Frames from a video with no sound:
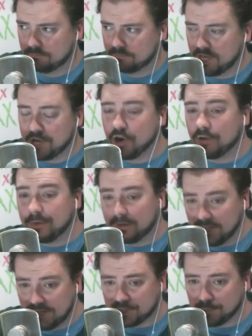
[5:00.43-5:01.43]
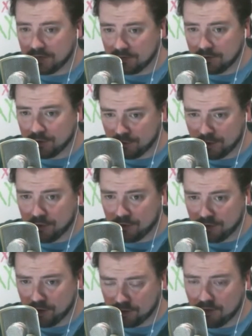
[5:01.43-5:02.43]
And you're a policeman.
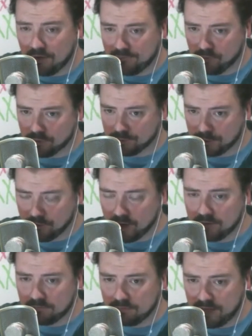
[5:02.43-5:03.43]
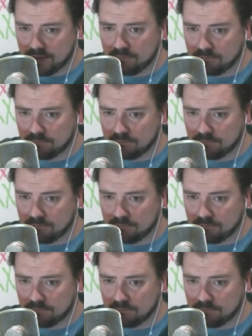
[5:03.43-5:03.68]
You're law enforcement, right, Ed?